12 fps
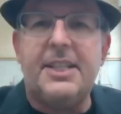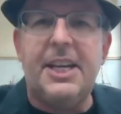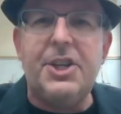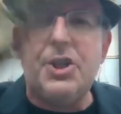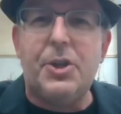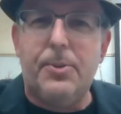
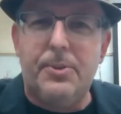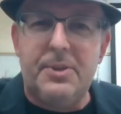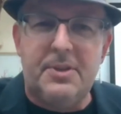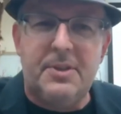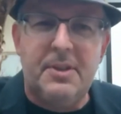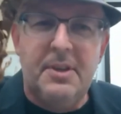
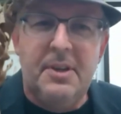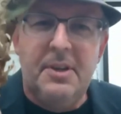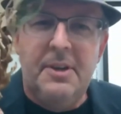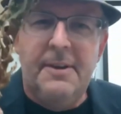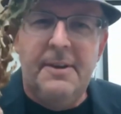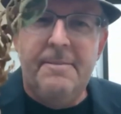tissues.
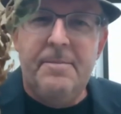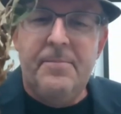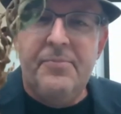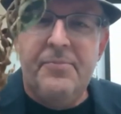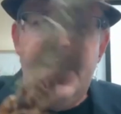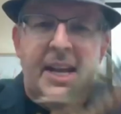
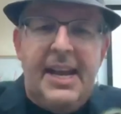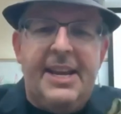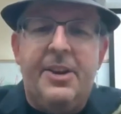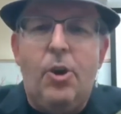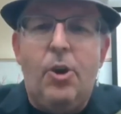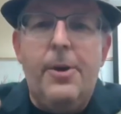
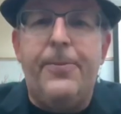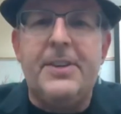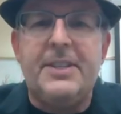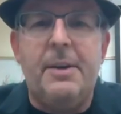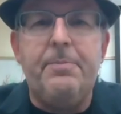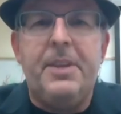And in order for
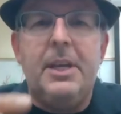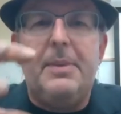something